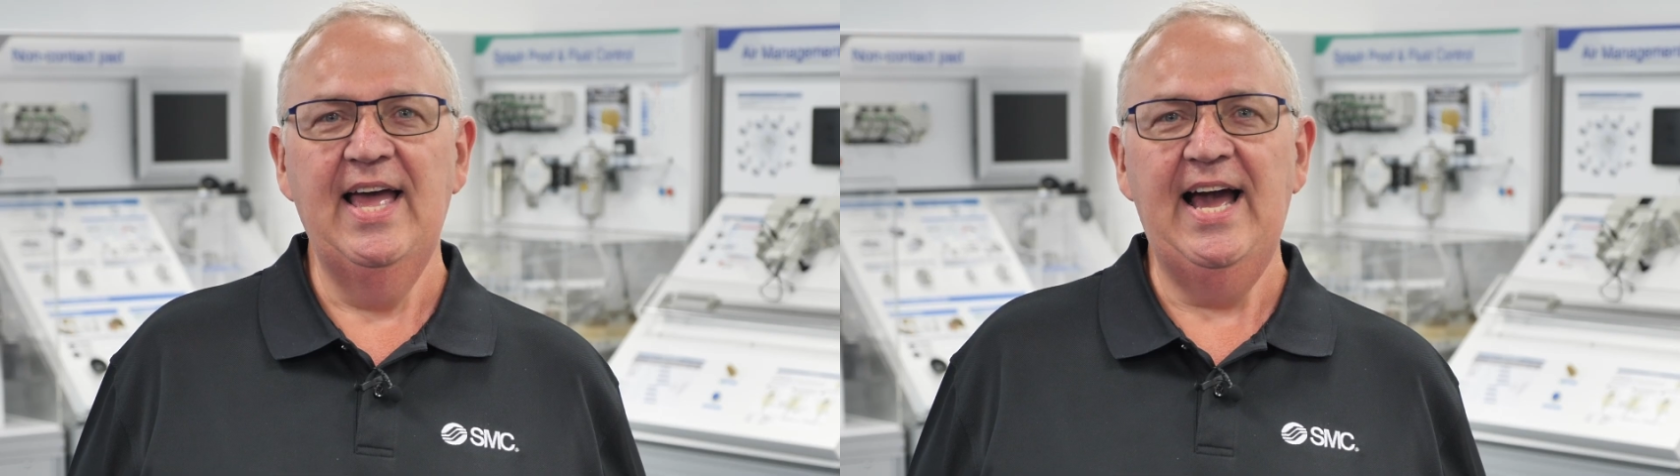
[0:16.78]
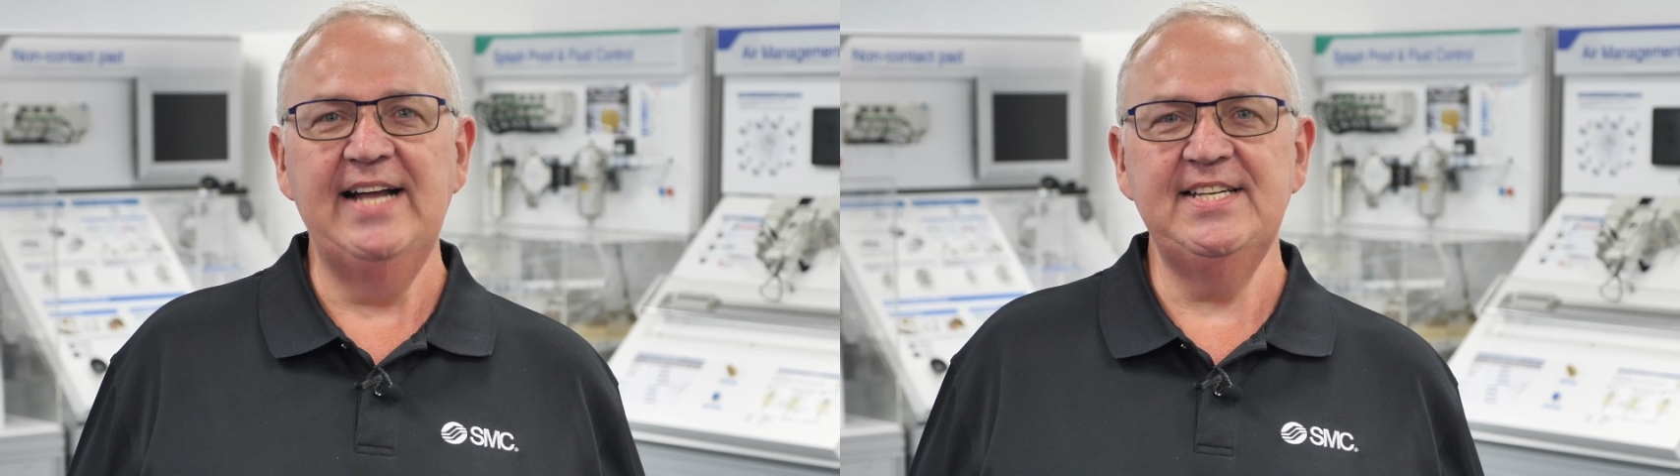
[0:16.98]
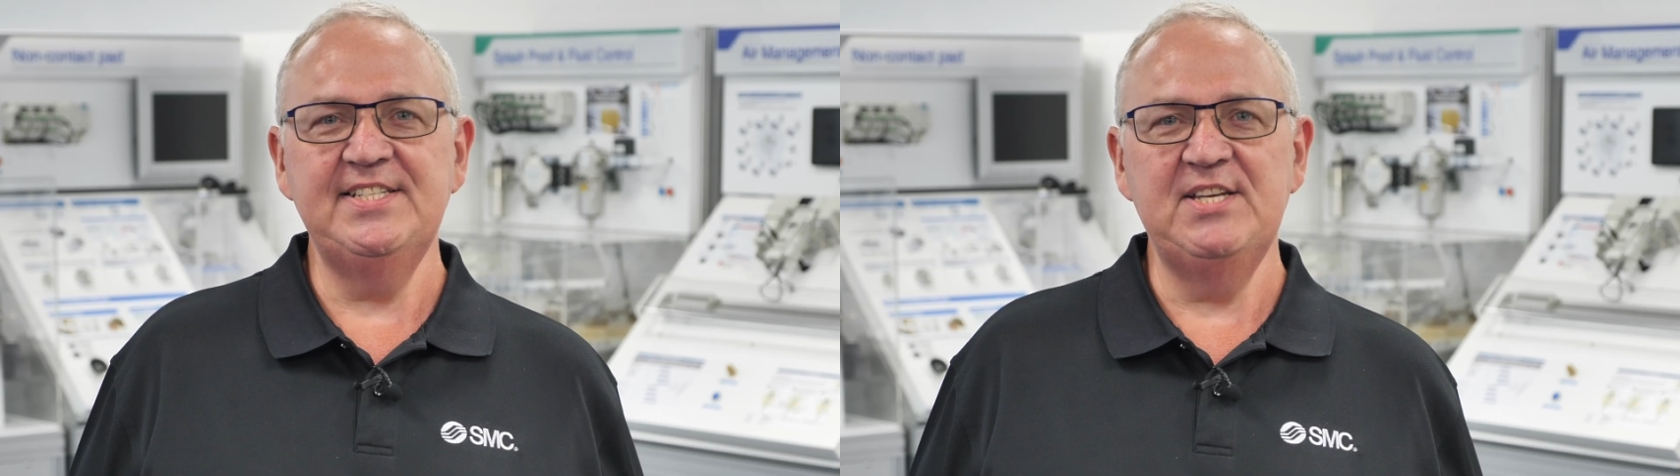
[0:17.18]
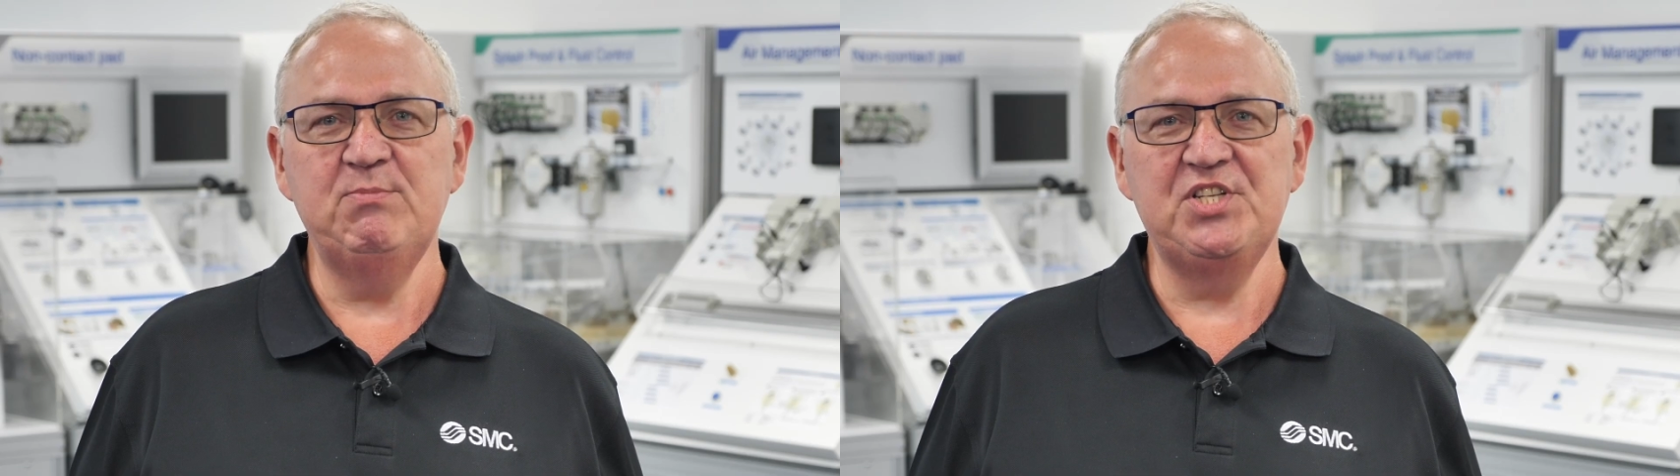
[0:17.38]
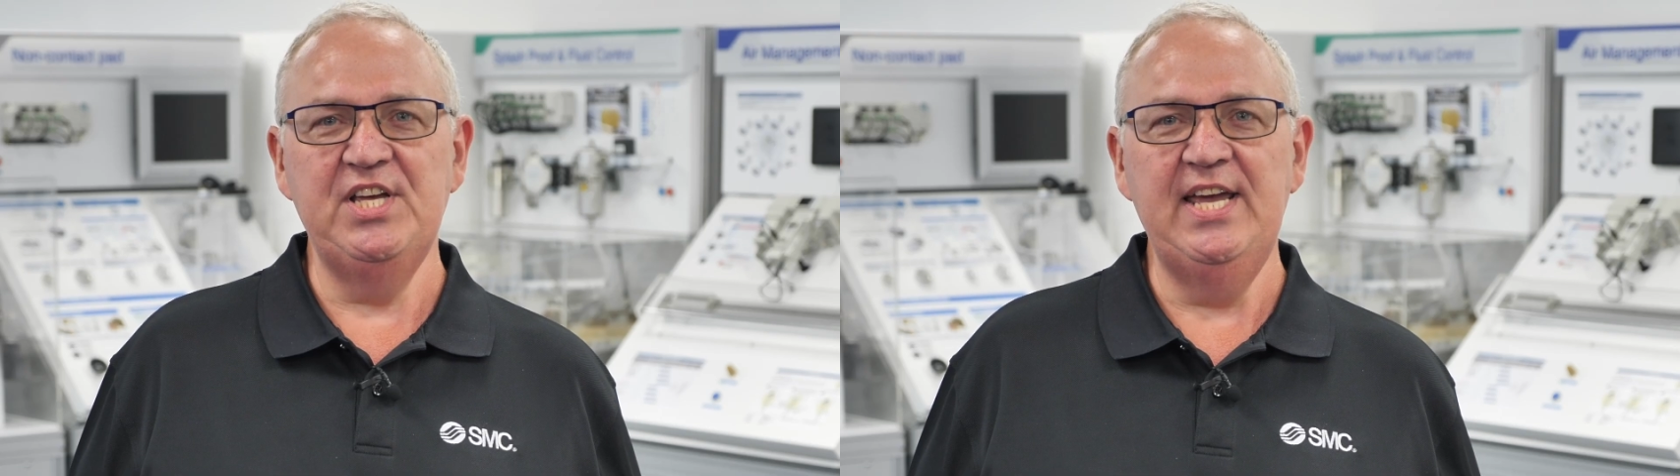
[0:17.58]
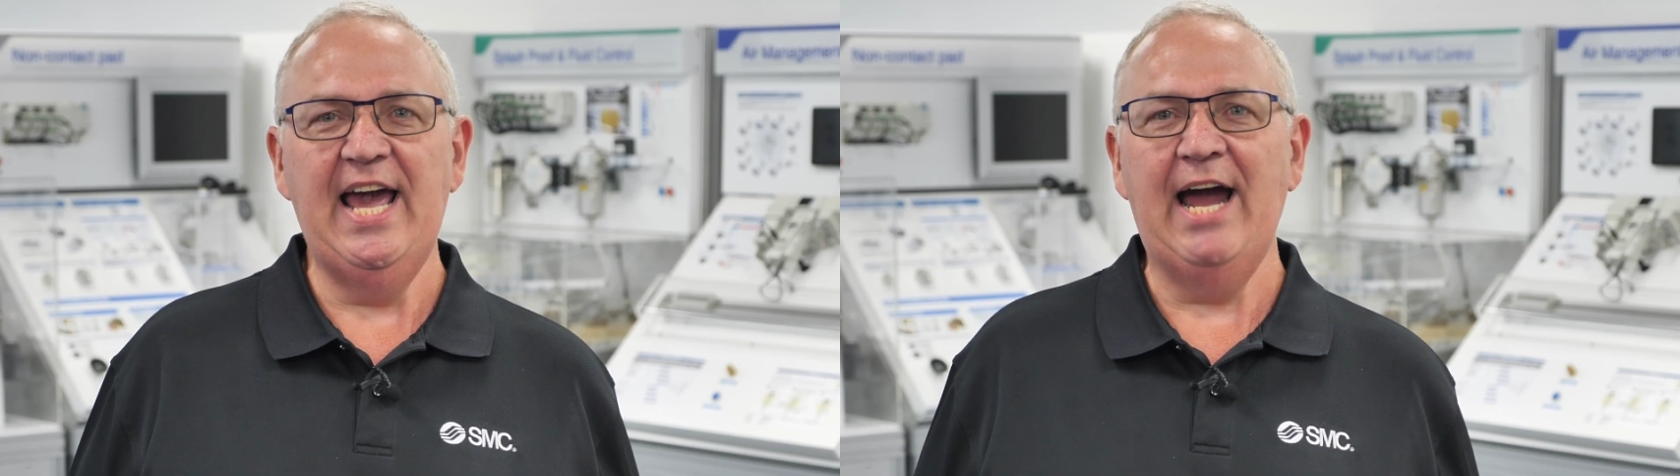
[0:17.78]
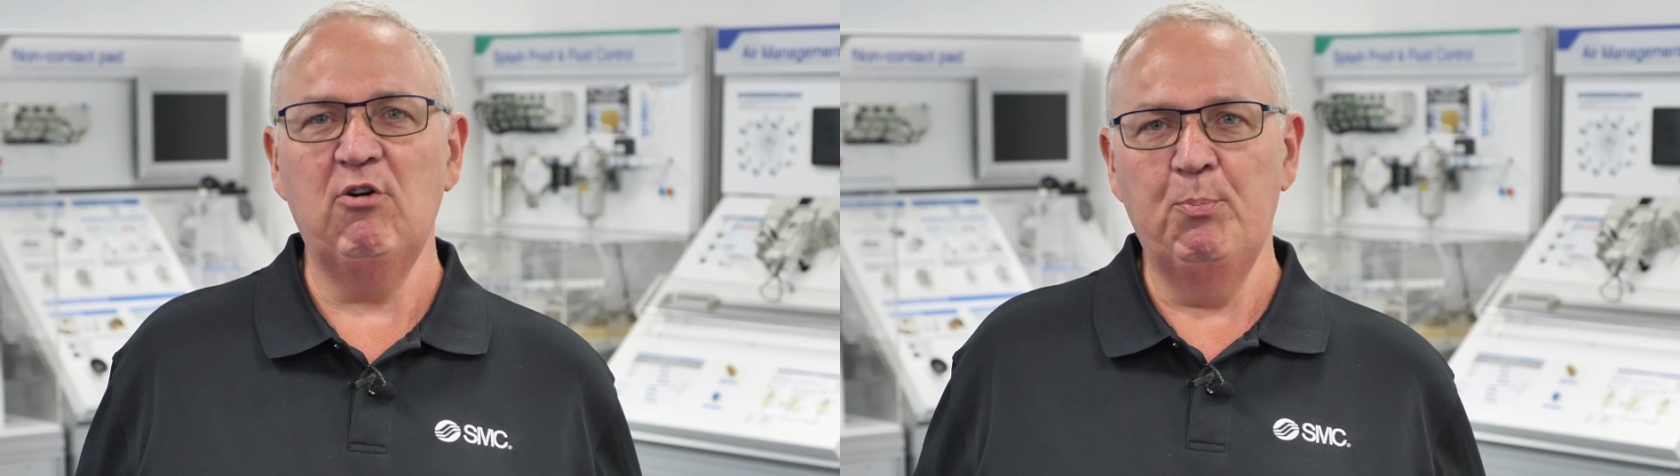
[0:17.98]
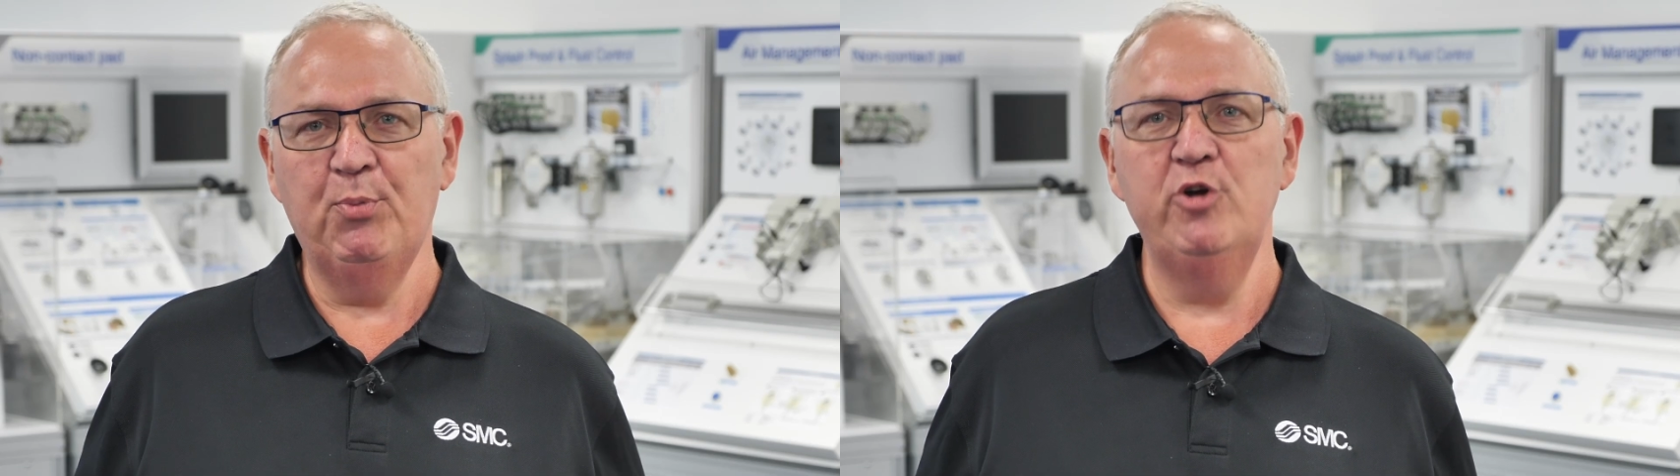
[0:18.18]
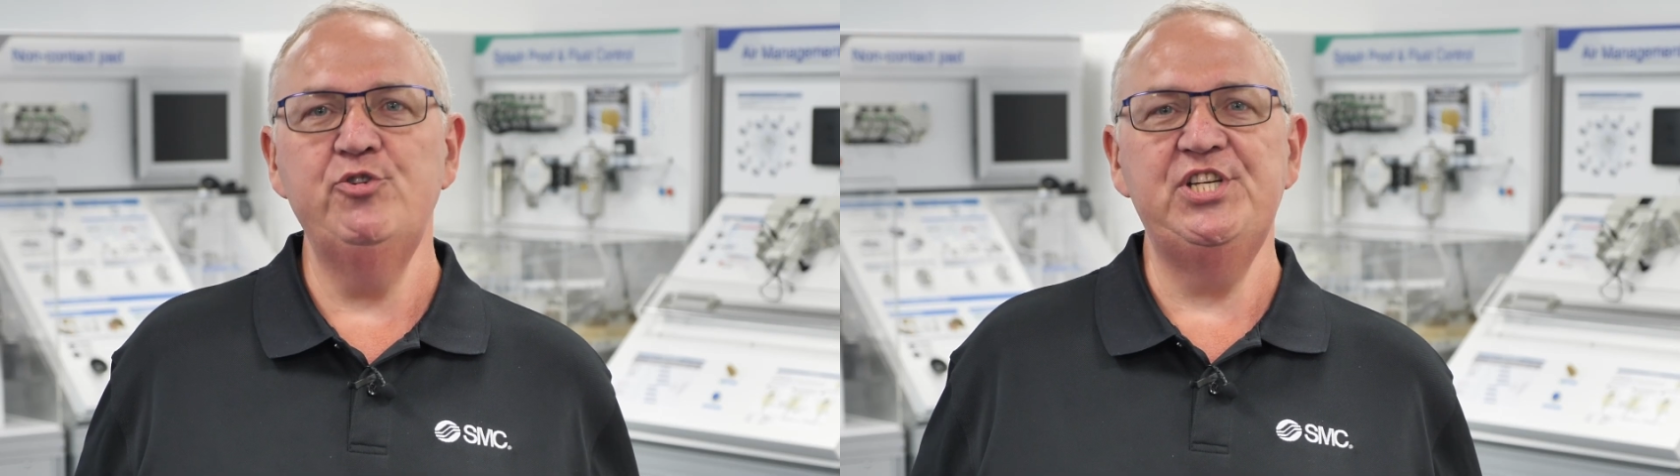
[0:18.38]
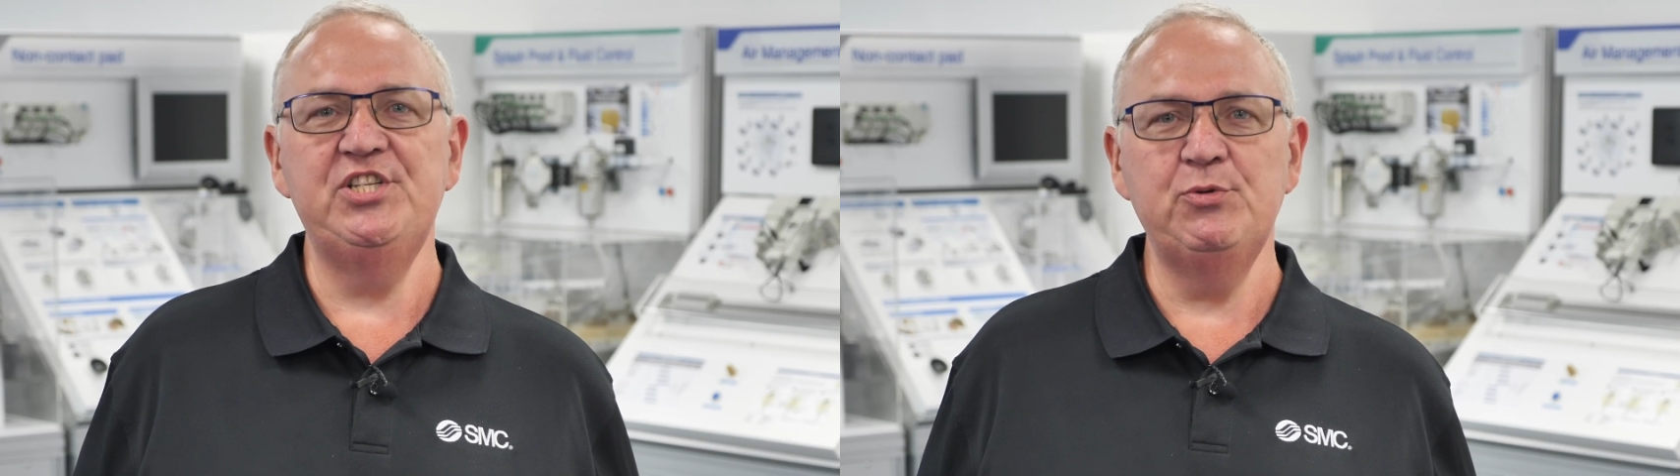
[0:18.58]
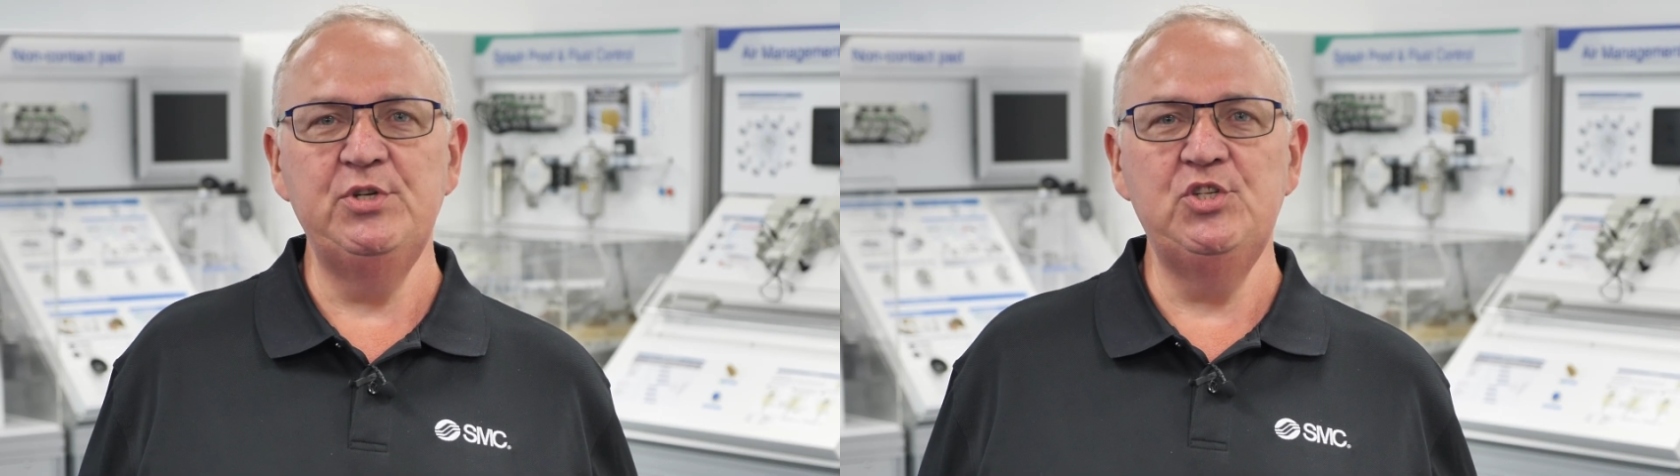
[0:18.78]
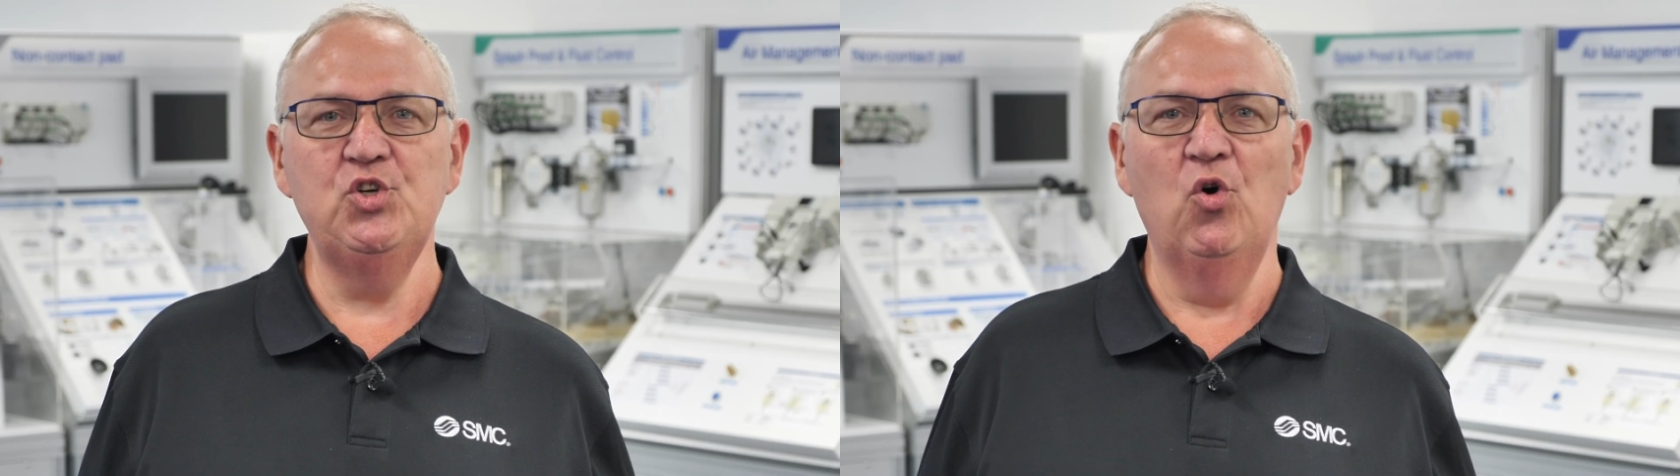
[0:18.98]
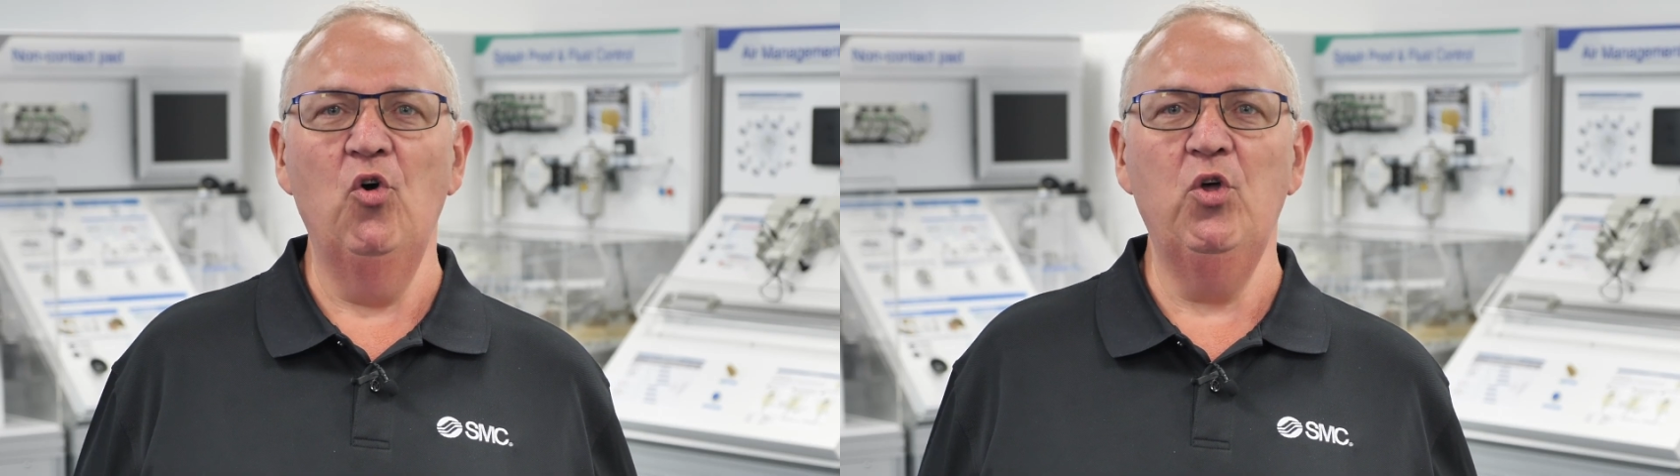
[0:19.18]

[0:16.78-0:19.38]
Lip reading: At SMC, our approach is to ensure